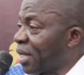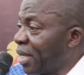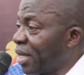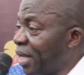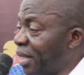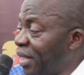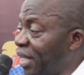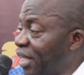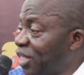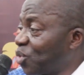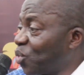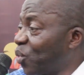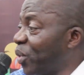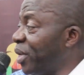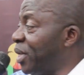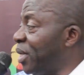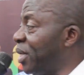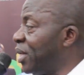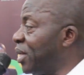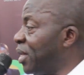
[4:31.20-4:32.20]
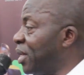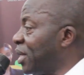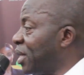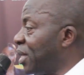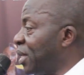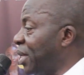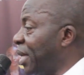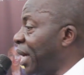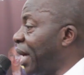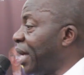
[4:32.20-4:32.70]
And that's when
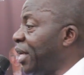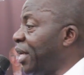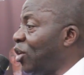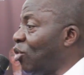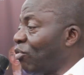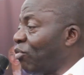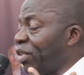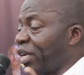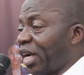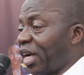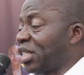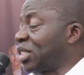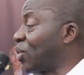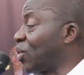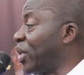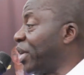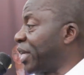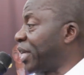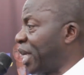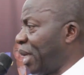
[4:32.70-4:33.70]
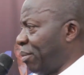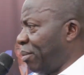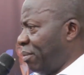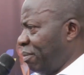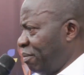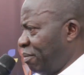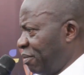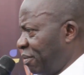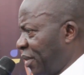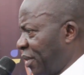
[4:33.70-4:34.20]
the idea of the cancer run came.
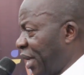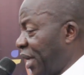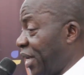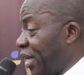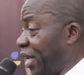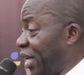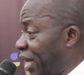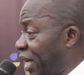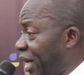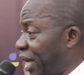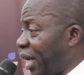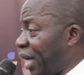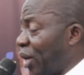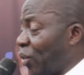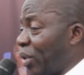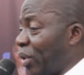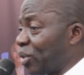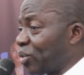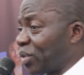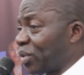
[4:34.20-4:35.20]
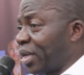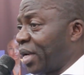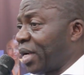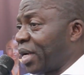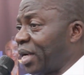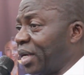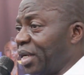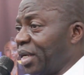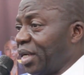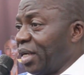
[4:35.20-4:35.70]
And here I want to
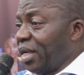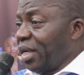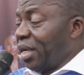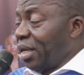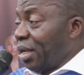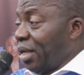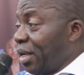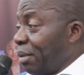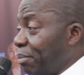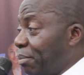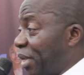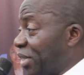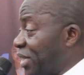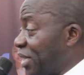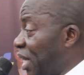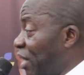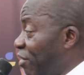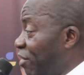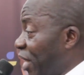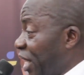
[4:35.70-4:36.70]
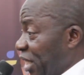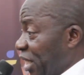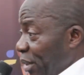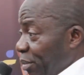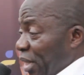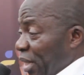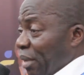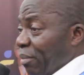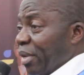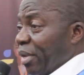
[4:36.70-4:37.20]
thank past Governor
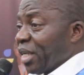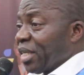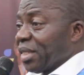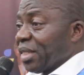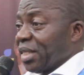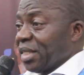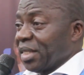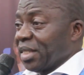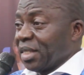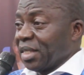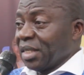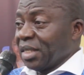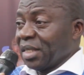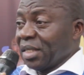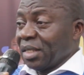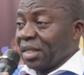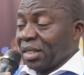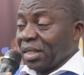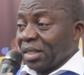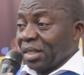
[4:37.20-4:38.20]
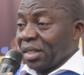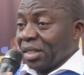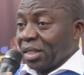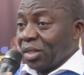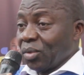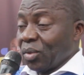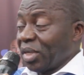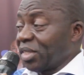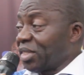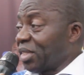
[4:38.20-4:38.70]
Shamila Bat.
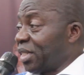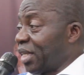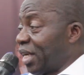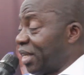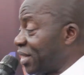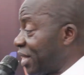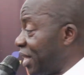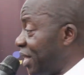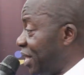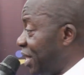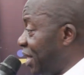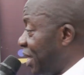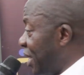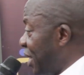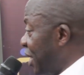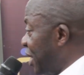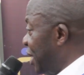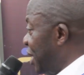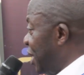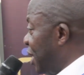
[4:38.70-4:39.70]
She was in Tanzania.